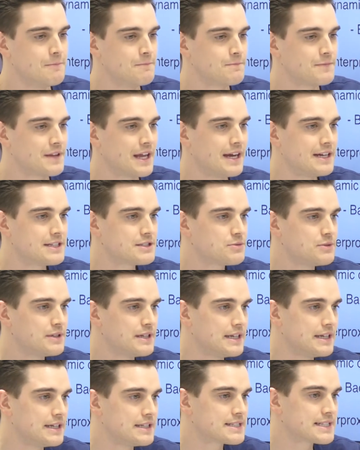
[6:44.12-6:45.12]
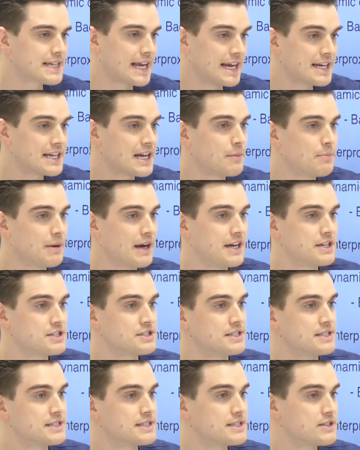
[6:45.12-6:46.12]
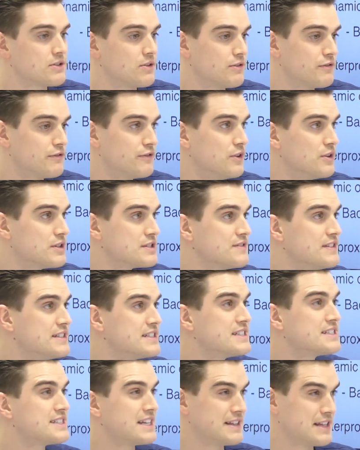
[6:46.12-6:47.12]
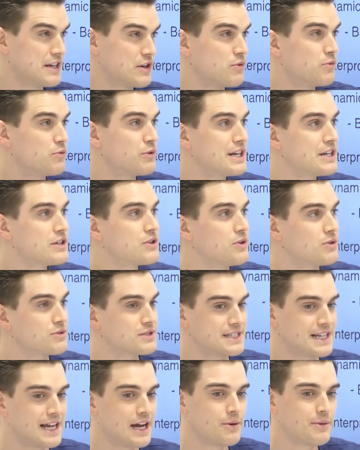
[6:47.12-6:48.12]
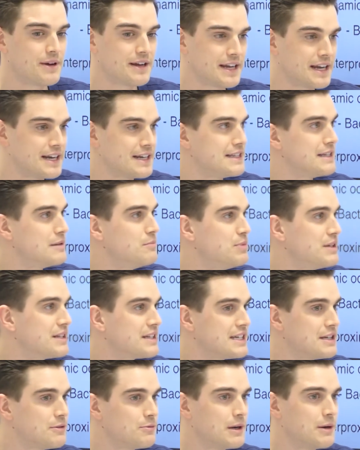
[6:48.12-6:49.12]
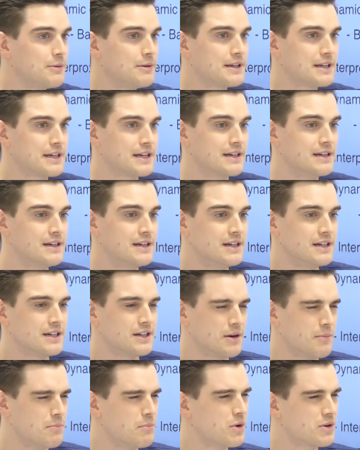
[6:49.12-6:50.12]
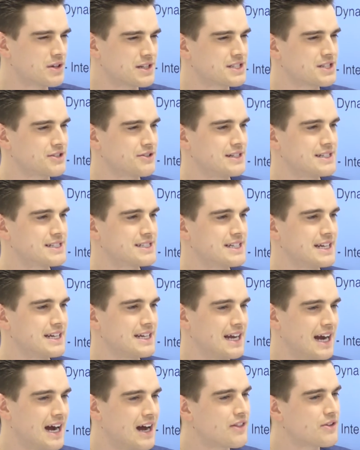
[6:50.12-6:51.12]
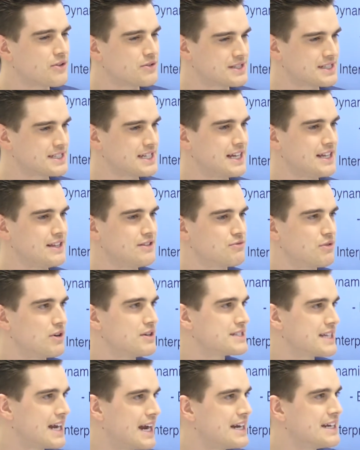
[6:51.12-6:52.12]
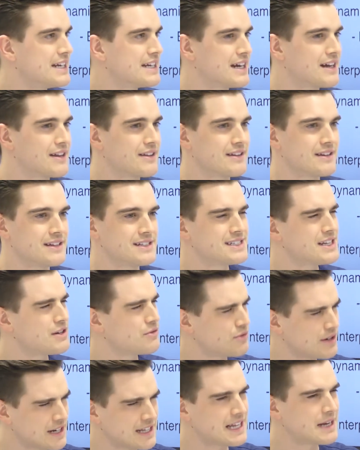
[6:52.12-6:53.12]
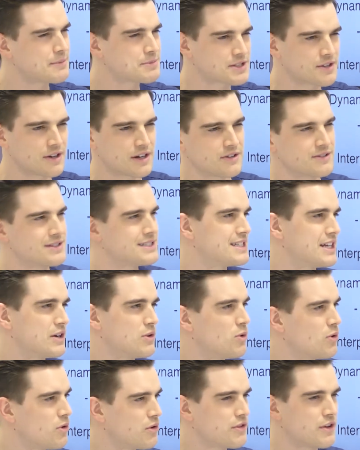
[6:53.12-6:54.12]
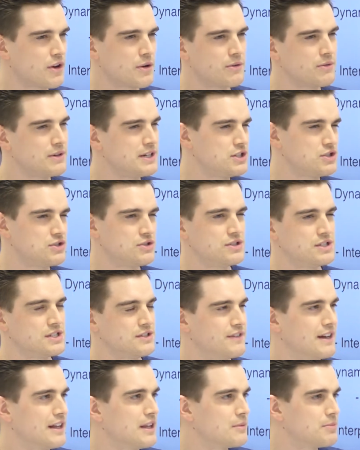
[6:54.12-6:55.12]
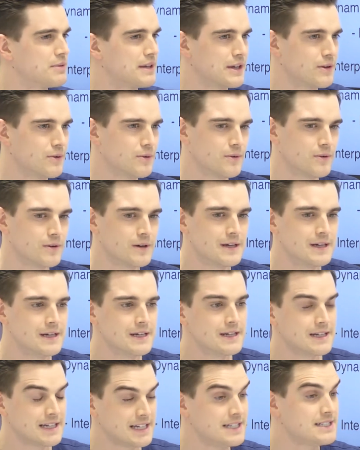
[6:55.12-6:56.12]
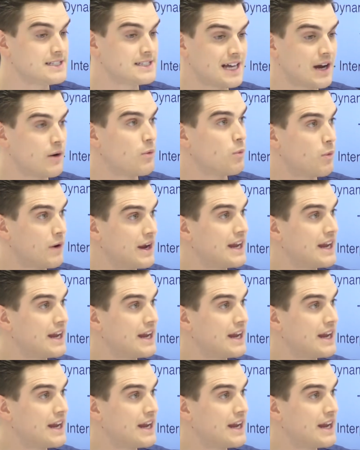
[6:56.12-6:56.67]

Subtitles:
as we're scanning our patients on first visits and then on recalls, now we're getting the ability where we can, you know, monitor and see, are those teeth rotating? Is there relapse going on? Is there ortho issues developing? Or is that wear